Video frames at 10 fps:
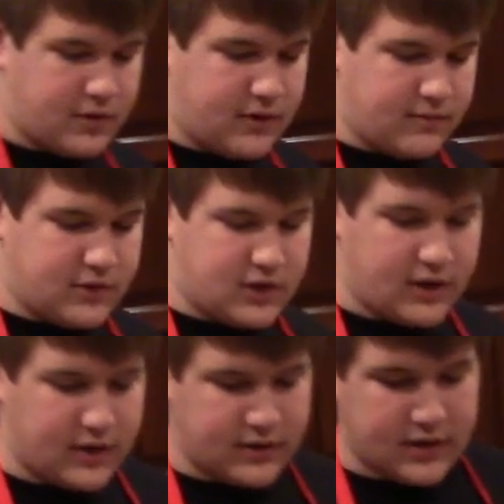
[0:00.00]
cream and
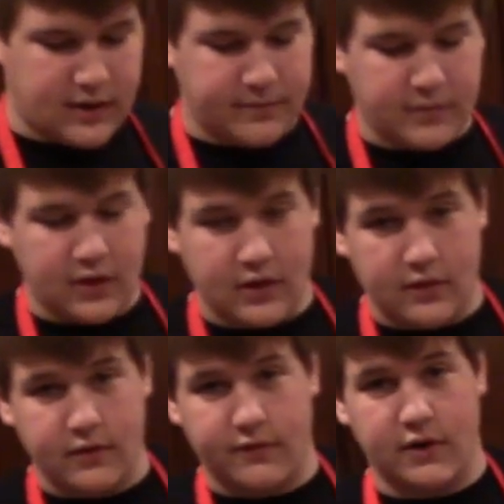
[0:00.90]
cherry on top.
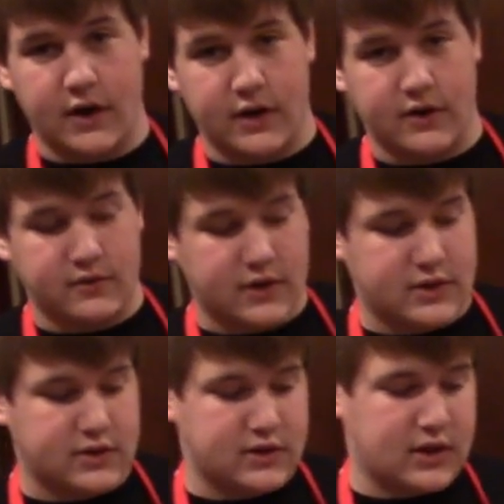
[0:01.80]
Feel free to add your own
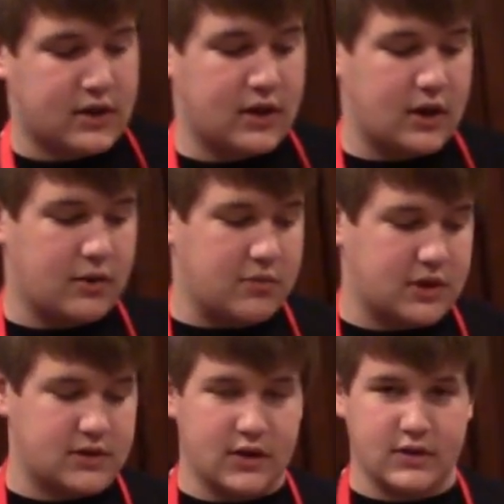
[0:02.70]
touches like
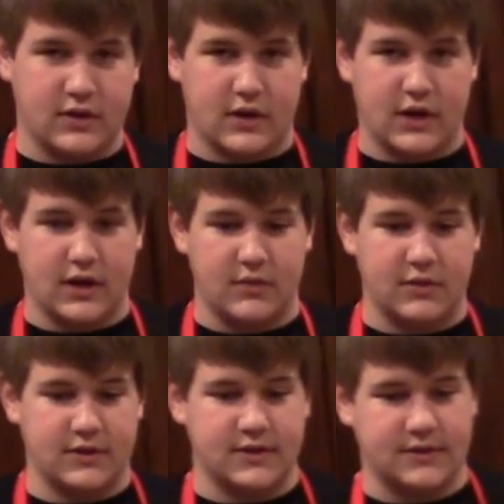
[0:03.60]
mixed nut or candy
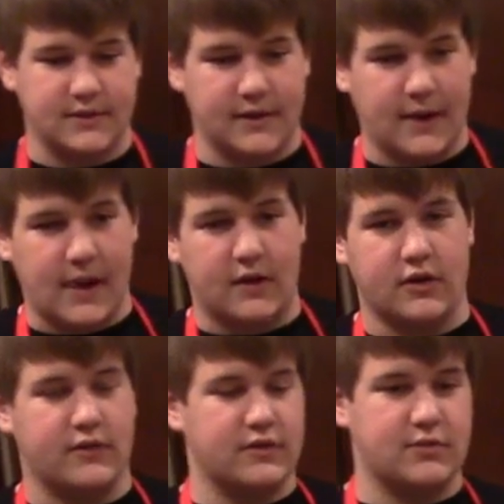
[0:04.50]
pieces, or
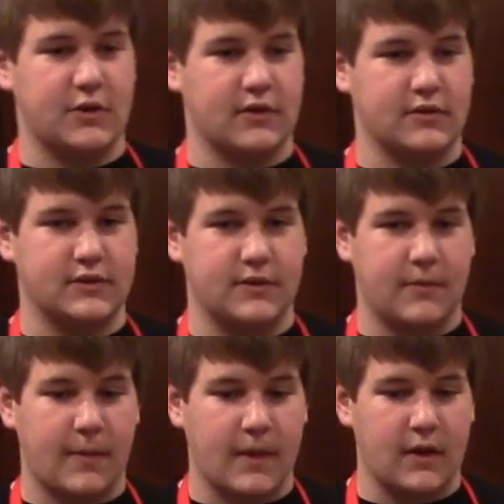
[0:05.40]
even sprinkles.
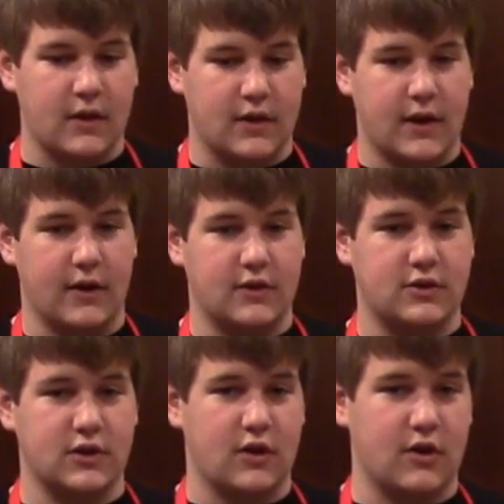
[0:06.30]
Now you
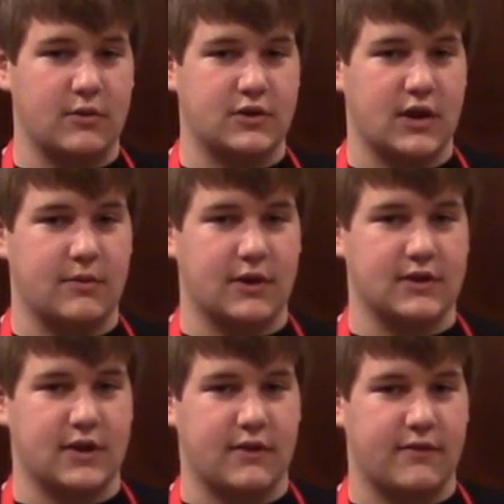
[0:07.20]
should go home and try to make
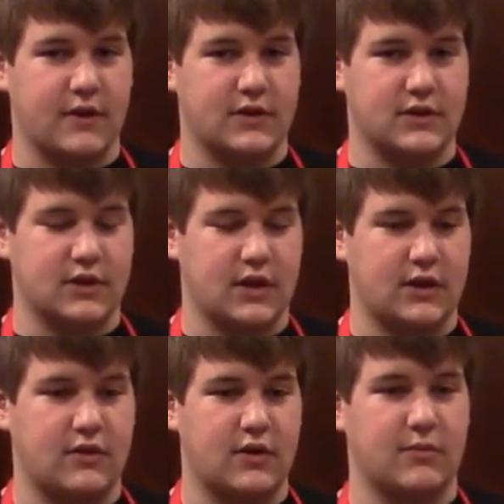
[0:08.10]
this hot fudge,
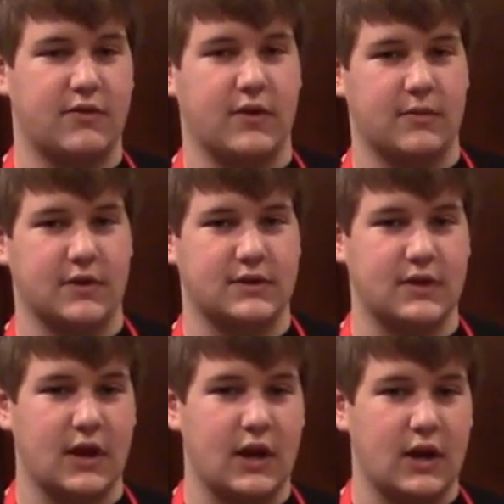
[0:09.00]
and you can be famous,
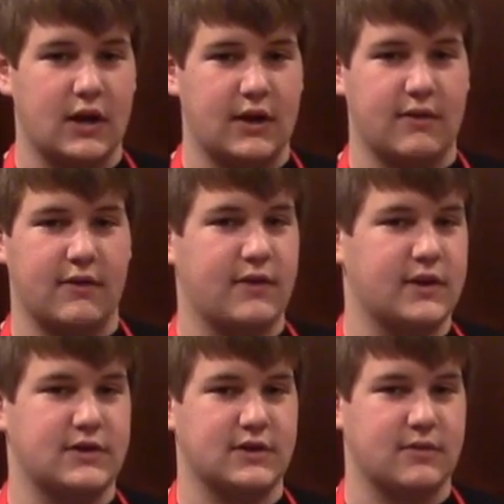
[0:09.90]
even if it
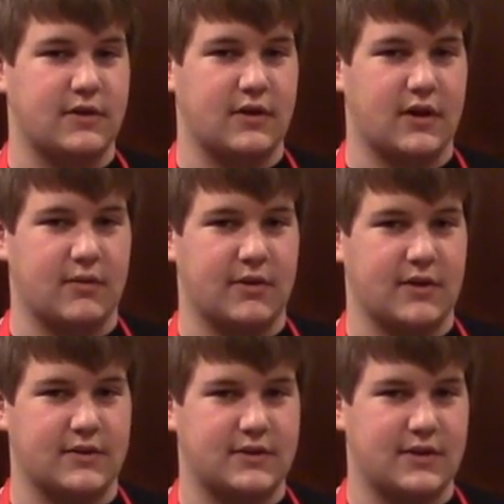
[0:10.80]
is just with your
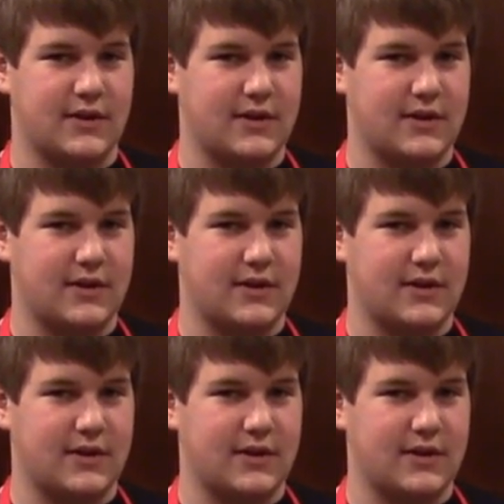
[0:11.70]
grandparents.